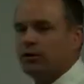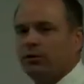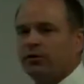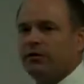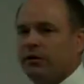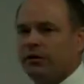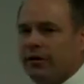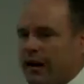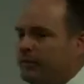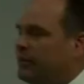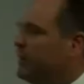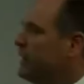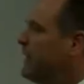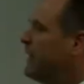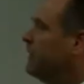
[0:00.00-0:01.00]
includes
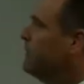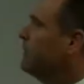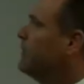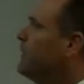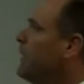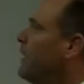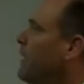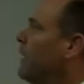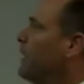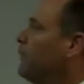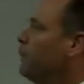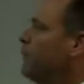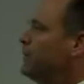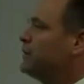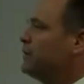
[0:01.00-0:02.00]
indemnity,
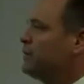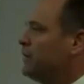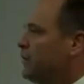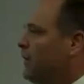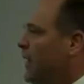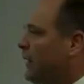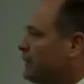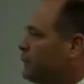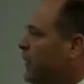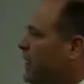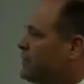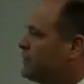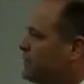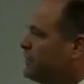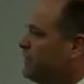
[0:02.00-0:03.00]
which is the lost
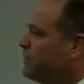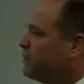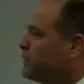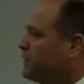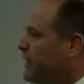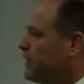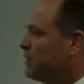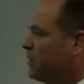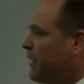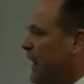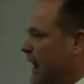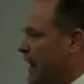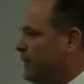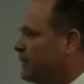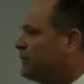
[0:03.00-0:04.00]
wages in this particular
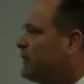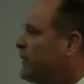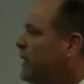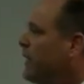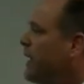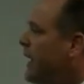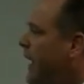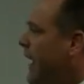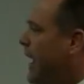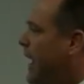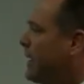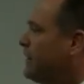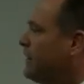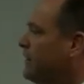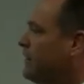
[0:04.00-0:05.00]
case.
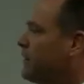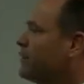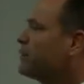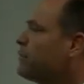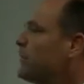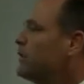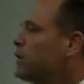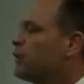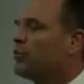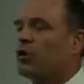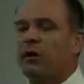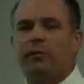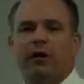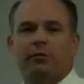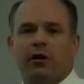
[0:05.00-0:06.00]
And the 3-year
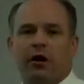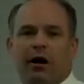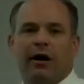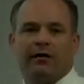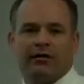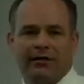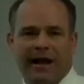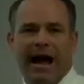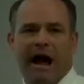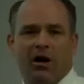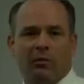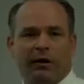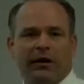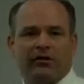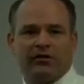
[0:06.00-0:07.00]
premium cost
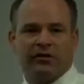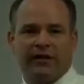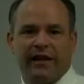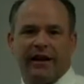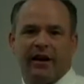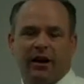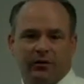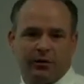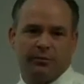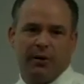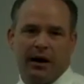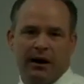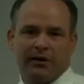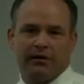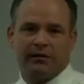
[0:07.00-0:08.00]
now, because of that
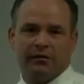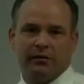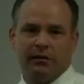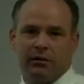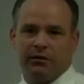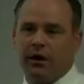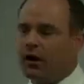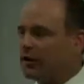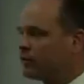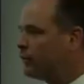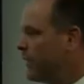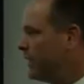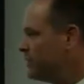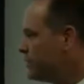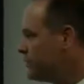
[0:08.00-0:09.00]
$100 on lost
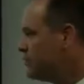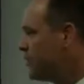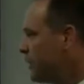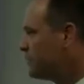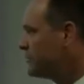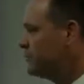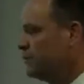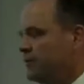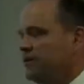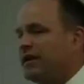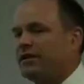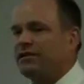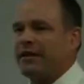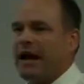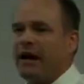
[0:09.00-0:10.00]
wages, jumps to
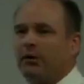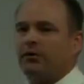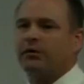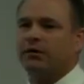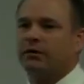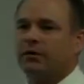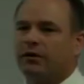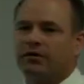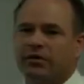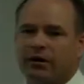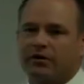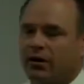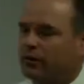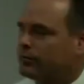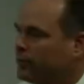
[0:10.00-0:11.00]

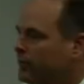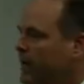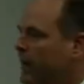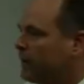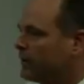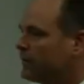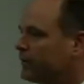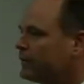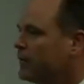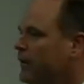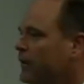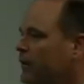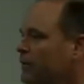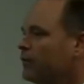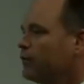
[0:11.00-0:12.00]
$6,600
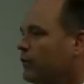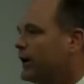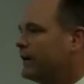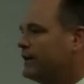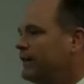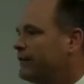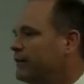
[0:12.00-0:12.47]
for a